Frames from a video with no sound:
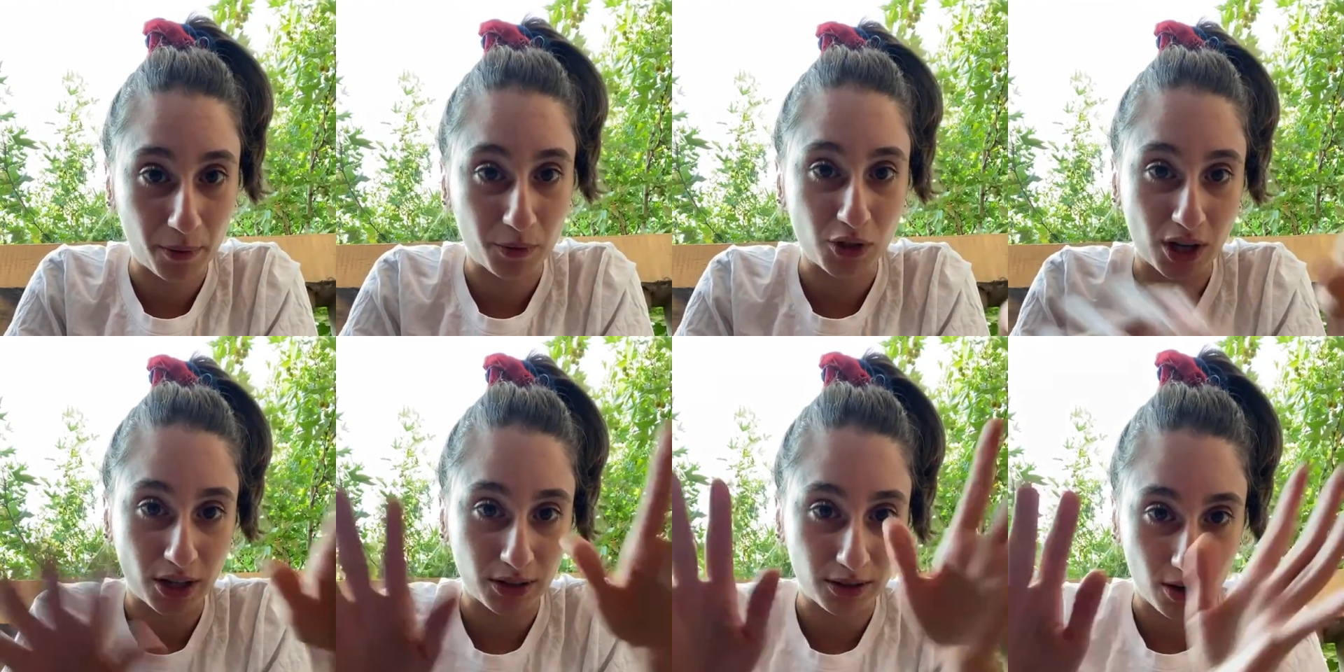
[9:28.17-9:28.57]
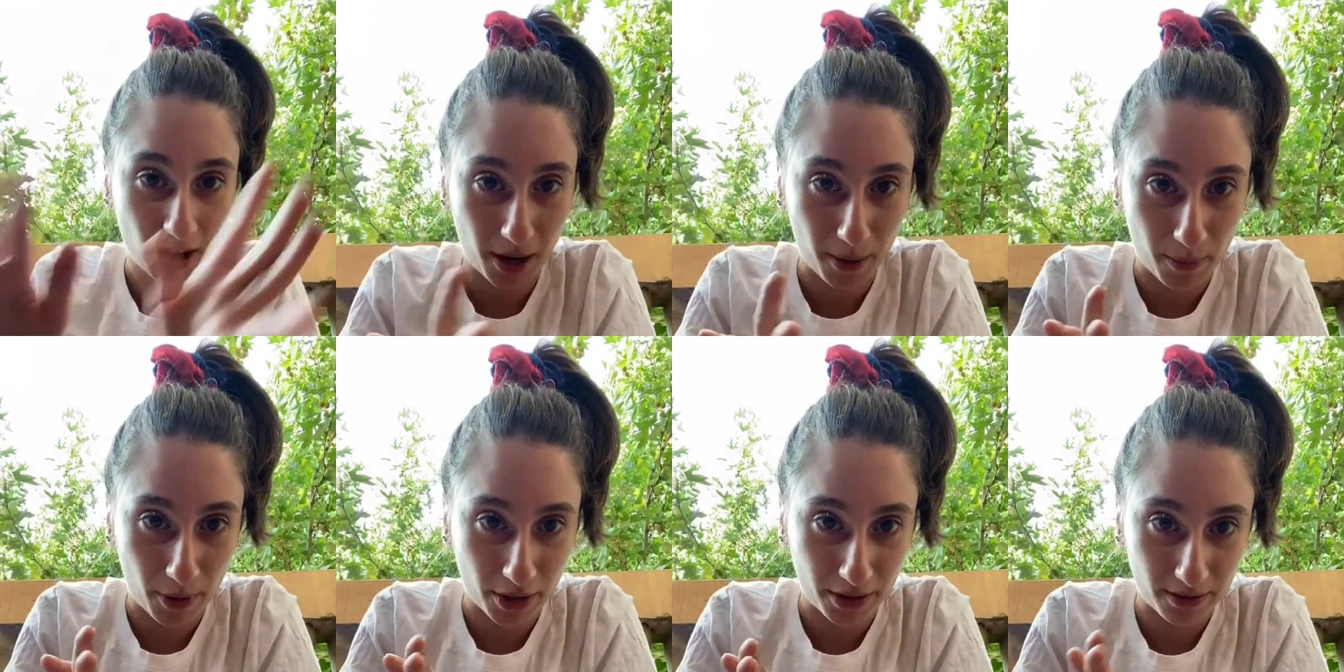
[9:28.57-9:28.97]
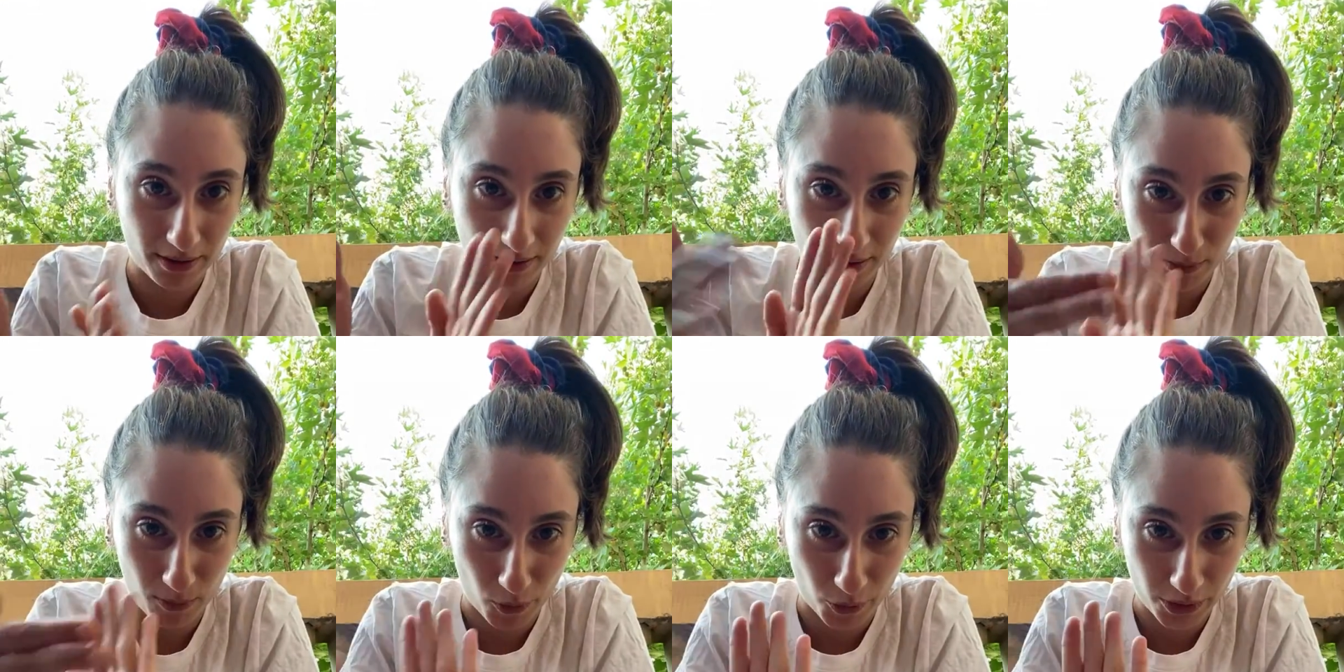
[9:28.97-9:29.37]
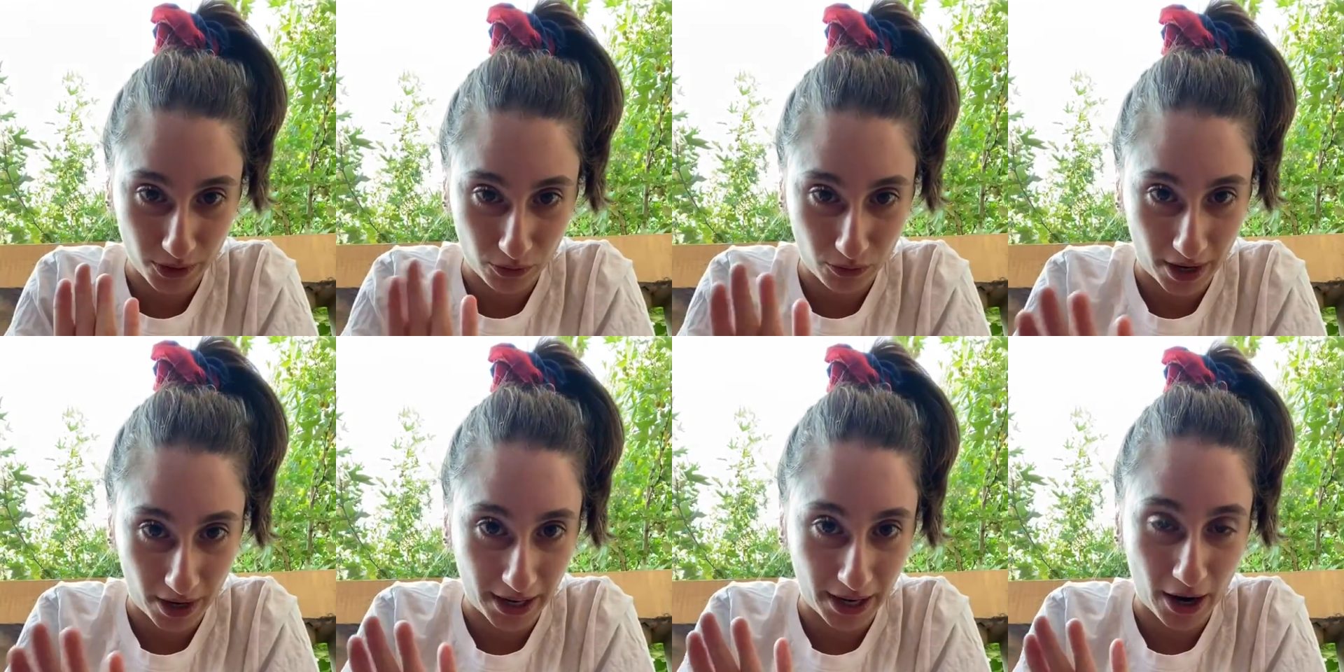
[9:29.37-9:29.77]
which I'll talk about the most
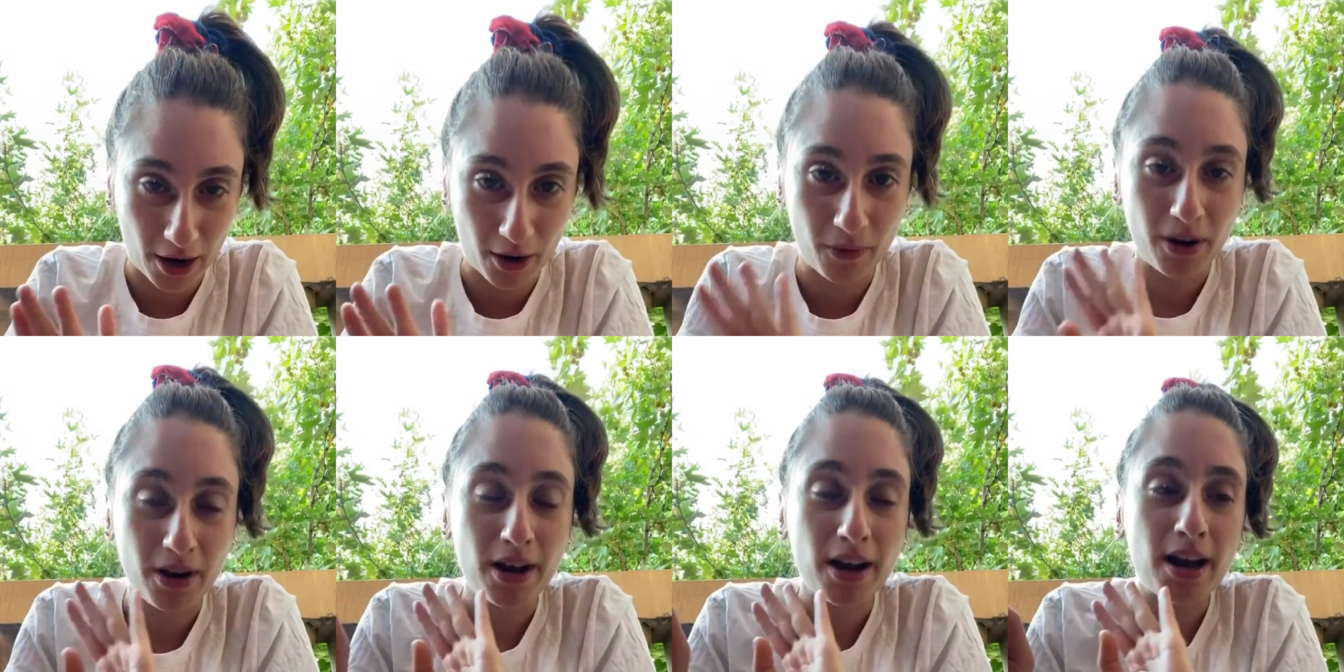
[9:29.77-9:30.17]
right now.